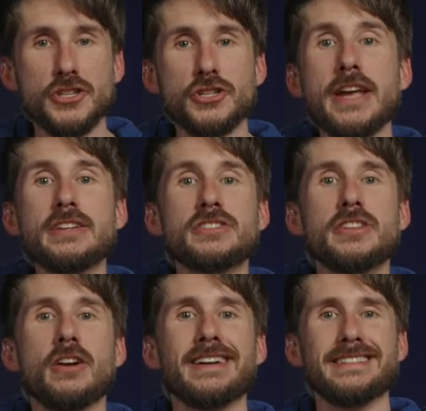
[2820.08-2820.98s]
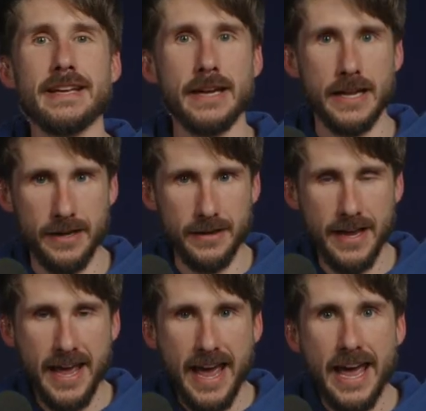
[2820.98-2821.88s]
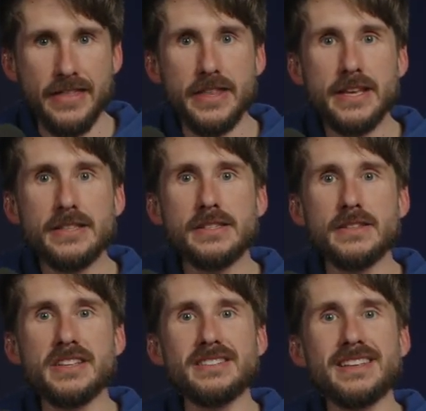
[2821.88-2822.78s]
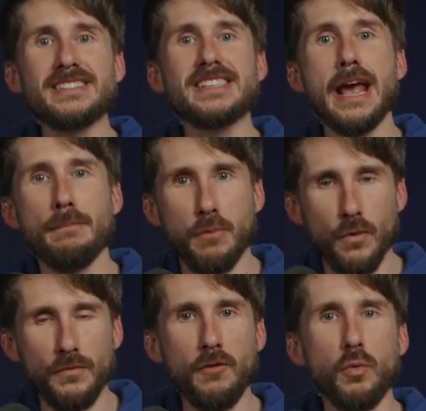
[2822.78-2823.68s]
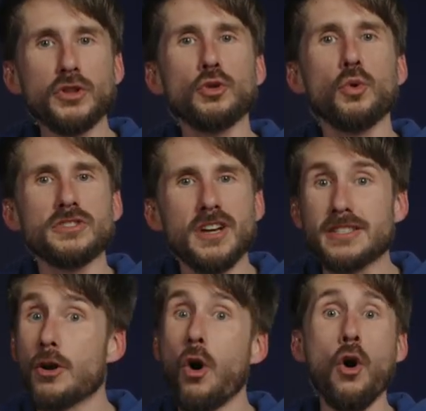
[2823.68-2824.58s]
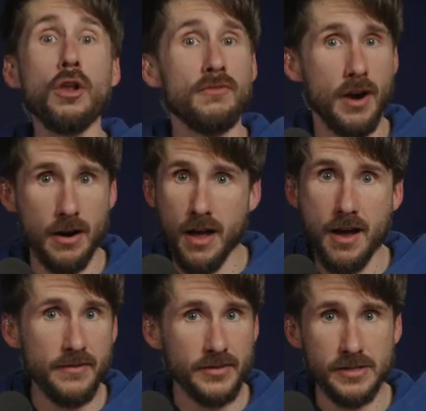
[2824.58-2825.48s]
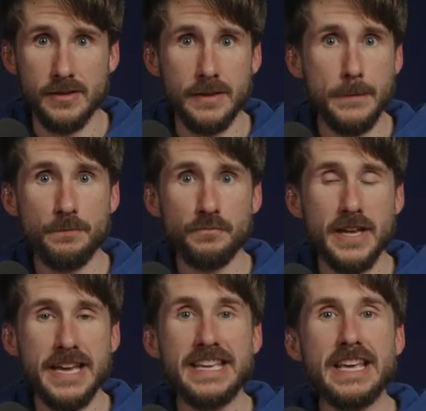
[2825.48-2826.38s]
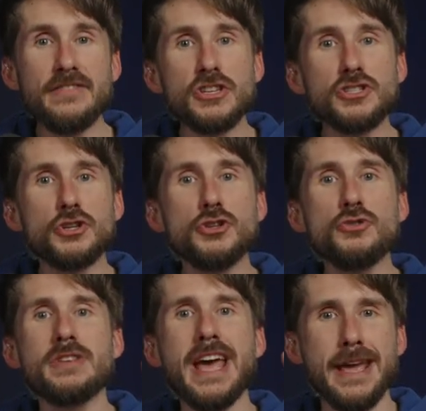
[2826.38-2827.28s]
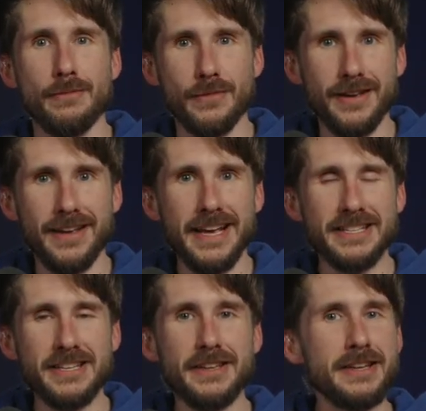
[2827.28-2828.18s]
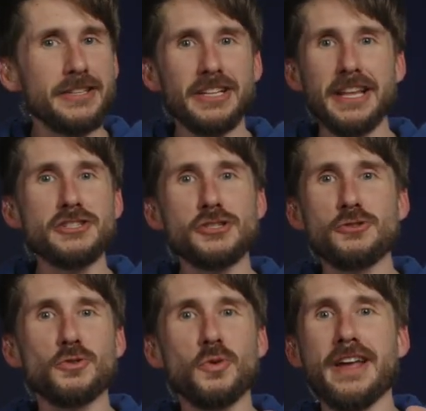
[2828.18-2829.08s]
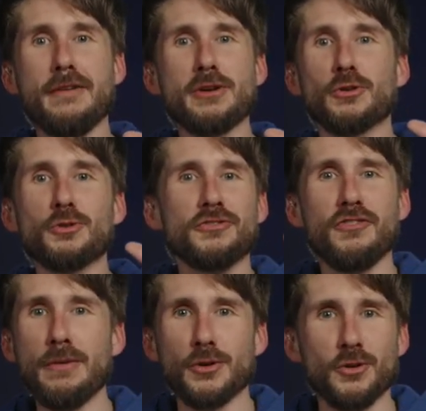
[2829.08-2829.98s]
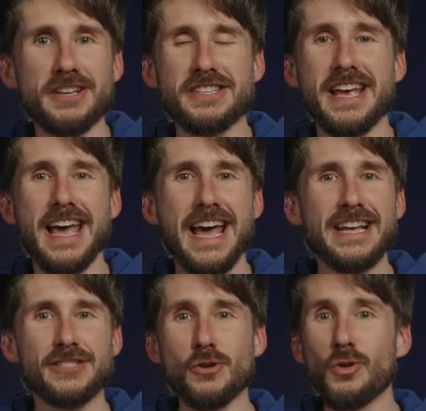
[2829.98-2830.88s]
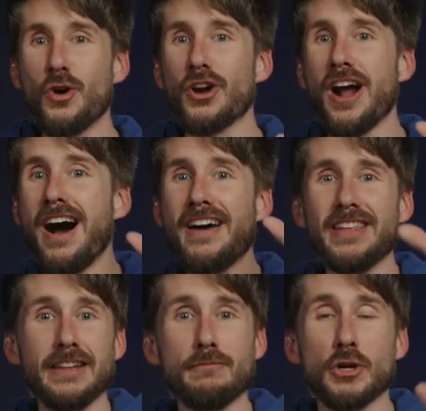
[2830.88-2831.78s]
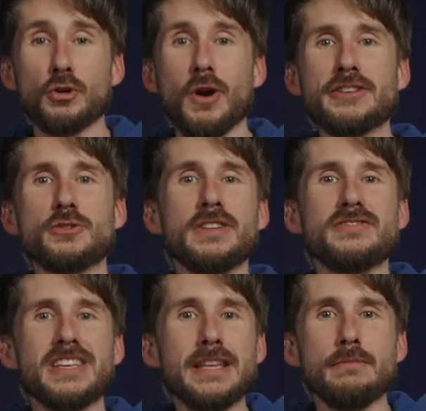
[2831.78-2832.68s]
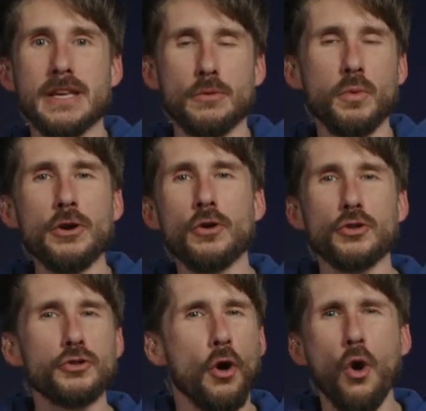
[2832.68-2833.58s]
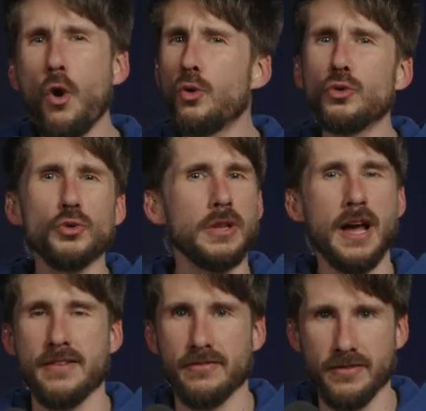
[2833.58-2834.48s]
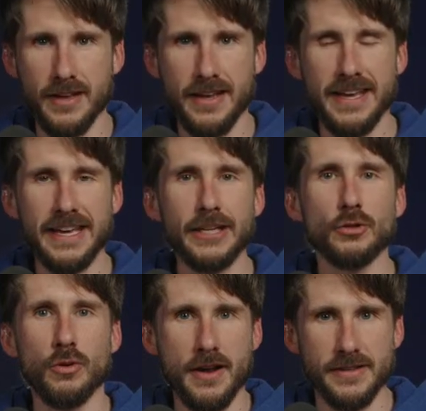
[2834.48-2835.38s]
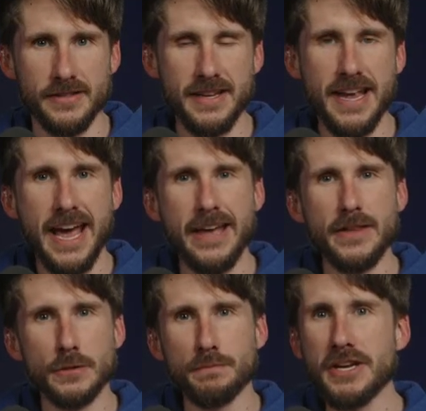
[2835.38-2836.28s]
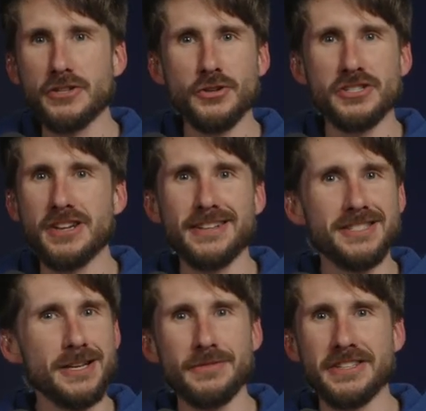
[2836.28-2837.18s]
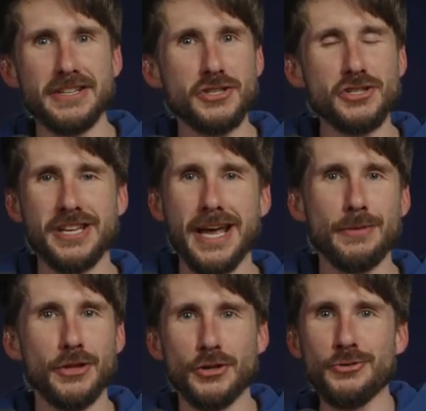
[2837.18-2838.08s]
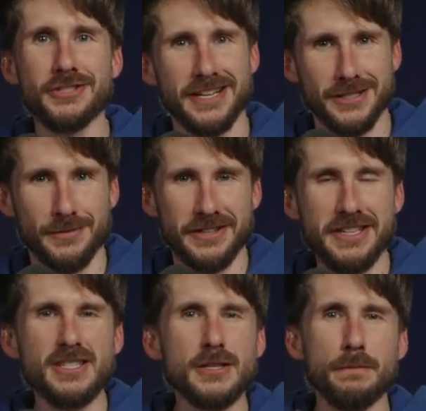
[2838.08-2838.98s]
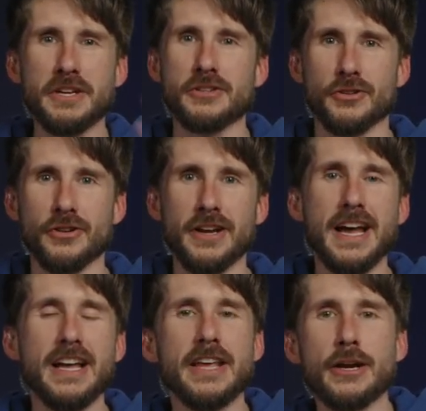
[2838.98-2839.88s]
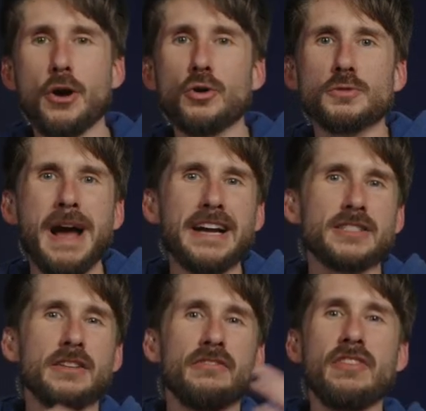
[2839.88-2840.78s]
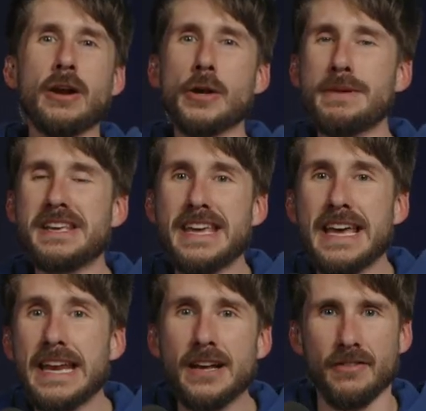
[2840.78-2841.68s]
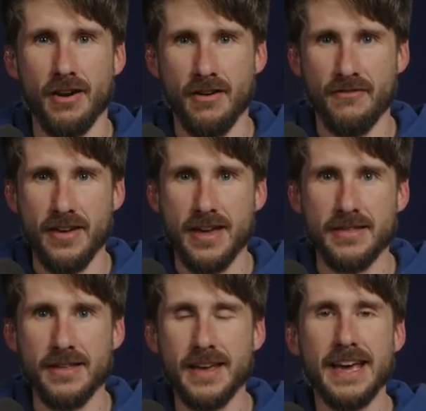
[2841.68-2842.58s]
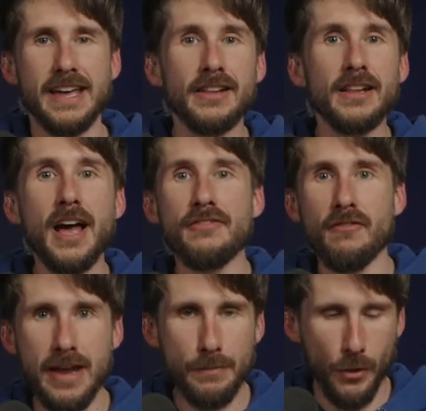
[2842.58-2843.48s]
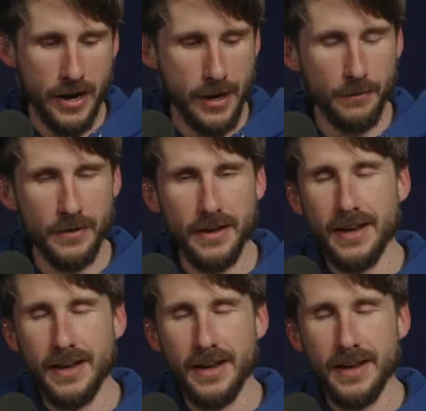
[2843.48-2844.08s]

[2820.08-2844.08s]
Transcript: changes their identity. And this, this example of what the Lord does in all of our lives, he gives us a new name. He said in Galatians 2:20, I've been crucified with Christ. It's no longer I that live, but Christ who lives in me. We are a whole new life in Christ. And this picture is not something that just came in the New Testament. This is a picture that goes back to the very beginning of our faith in the life of Abraham.